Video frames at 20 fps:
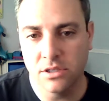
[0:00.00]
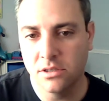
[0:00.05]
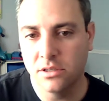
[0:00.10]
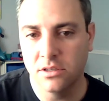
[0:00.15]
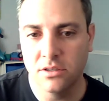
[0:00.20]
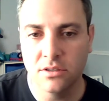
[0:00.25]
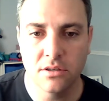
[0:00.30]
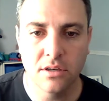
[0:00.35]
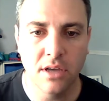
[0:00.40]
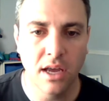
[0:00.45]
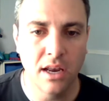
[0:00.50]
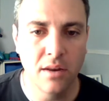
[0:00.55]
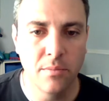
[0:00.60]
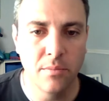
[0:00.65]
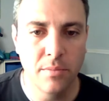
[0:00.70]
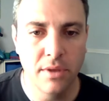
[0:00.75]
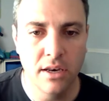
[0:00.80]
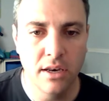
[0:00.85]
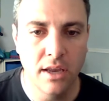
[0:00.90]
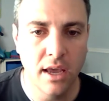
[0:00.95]
It's kind of
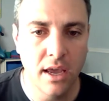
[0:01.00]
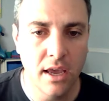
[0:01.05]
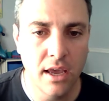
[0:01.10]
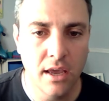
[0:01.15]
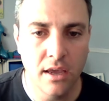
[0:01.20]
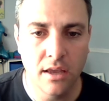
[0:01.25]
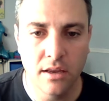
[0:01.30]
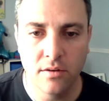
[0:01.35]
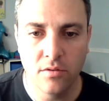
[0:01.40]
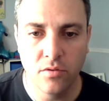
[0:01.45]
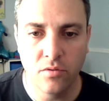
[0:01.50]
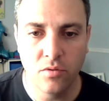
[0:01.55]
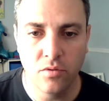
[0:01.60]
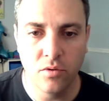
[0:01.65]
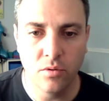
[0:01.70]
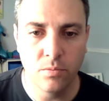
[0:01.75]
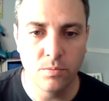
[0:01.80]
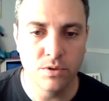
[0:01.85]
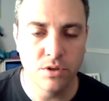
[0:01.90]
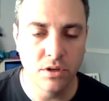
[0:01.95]
midday and
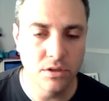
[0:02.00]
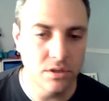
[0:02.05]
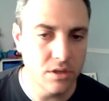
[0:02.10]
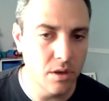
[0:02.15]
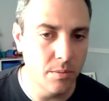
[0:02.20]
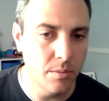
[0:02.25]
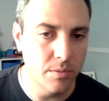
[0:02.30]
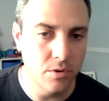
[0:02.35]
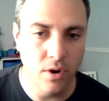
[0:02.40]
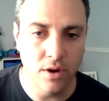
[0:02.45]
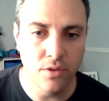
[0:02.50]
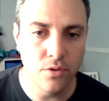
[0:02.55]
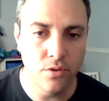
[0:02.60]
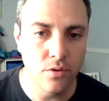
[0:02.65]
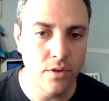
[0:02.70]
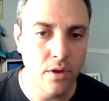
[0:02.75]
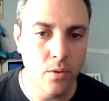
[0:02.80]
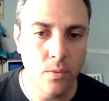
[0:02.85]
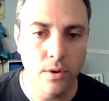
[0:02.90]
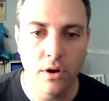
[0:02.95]
the sun's coming right through
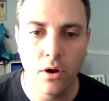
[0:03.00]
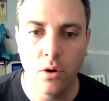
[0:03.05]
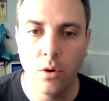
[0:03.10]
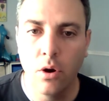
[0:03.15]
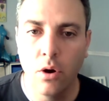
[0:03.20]
that window.